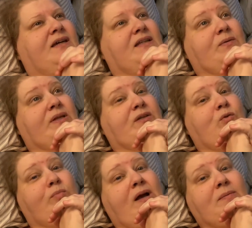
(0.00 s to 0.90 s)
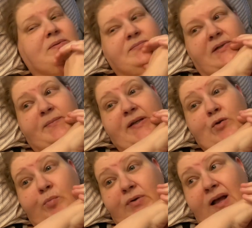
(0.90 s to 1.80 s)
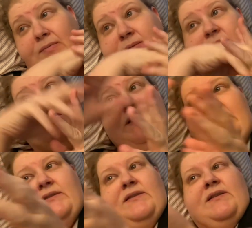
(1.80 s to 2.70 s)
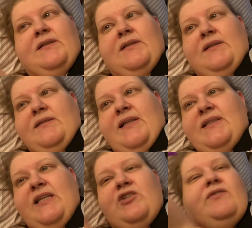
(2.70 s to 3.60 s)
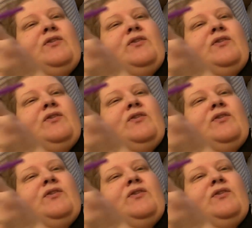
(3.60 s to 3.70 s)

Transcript: They were like, no problem. I'm like, no problem, geez. That's each of